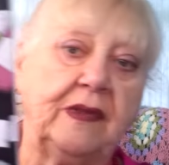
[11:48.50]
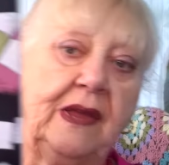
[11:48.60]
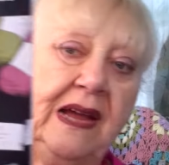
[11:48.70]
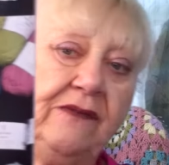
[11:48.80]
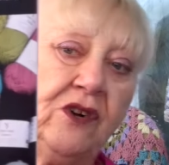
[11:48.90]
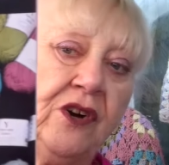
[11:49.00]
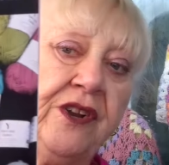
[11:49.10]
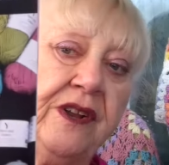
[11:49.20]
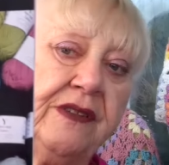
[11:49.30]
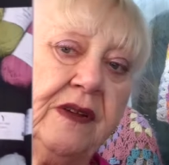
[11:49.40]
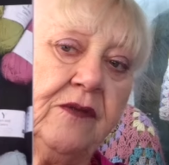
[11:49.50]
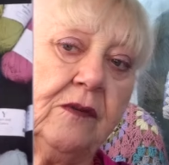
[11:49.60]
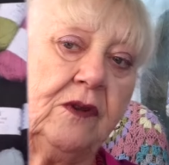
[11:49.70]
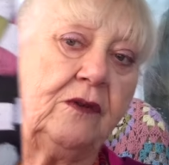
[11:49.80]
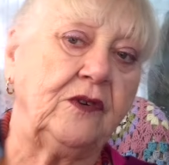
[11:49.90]
I have ordered, I think, from
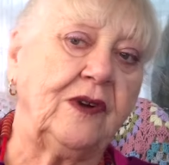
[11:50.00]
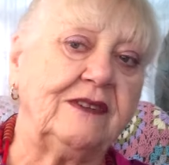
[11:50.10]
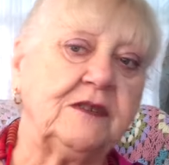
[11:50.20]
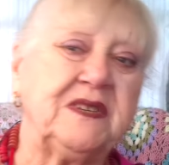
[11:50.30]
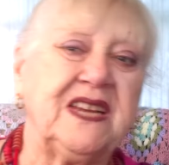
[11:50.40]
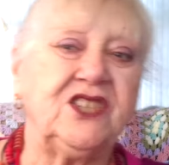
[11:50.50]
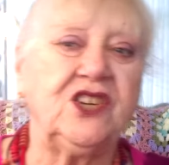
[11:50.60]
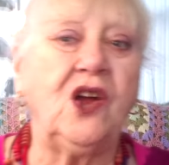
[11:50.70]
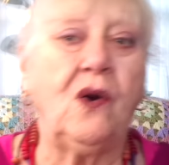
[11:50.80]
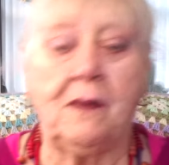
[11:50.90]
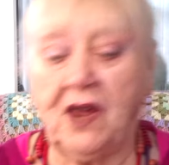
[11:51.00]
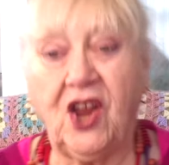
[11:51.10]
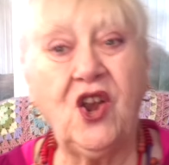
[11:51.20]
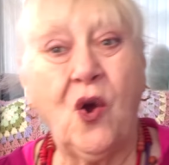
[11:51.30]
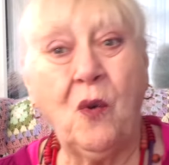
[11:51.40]
Lovecrafts, but as you know, I'm on a
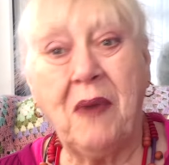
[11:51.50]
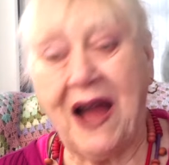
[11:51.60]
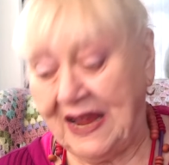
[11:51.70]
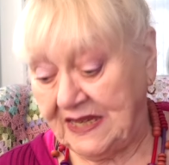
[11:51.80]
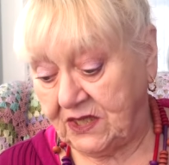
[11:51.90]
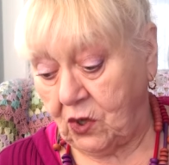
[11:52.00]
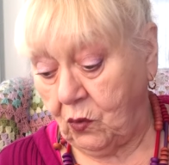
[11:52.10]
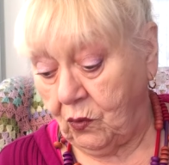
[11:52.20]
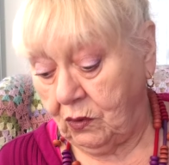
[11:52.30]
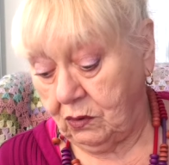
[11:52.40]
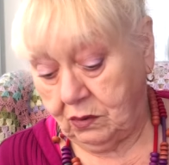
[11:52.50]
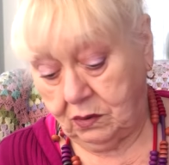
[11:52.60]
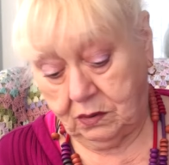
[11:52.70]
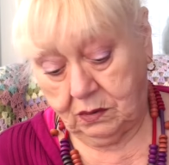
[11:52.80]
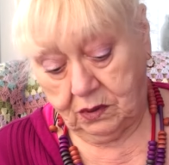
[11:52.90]
no-buy zone.
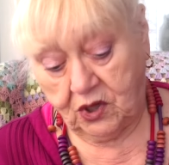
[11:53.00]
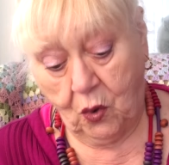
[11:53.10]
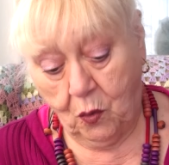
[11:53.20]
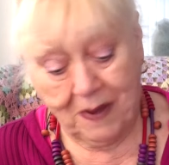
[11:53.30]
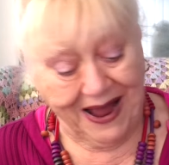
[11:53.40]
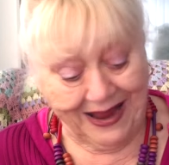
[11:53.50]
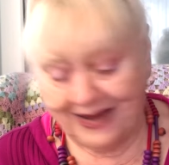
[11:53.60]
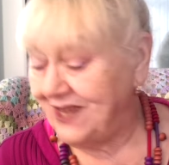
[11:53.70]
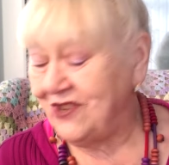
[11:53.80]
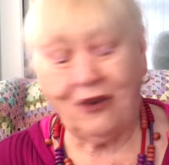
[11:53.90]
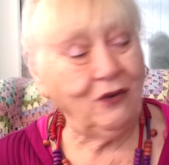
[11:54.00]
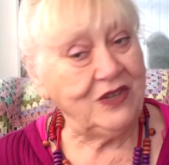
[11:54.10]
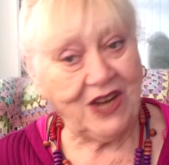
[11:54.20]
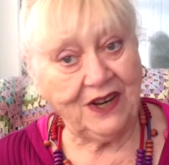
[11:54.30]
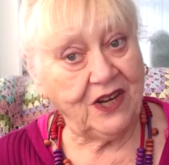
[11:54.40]
No-buy. Joe,
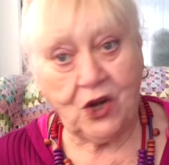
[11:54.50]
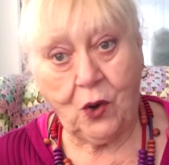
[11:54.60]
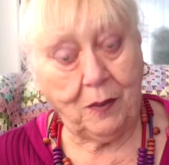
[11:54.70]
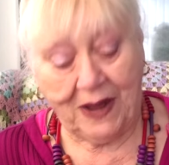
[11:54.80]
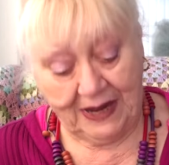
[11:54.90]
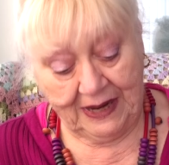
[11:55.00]
Janet, no-buy.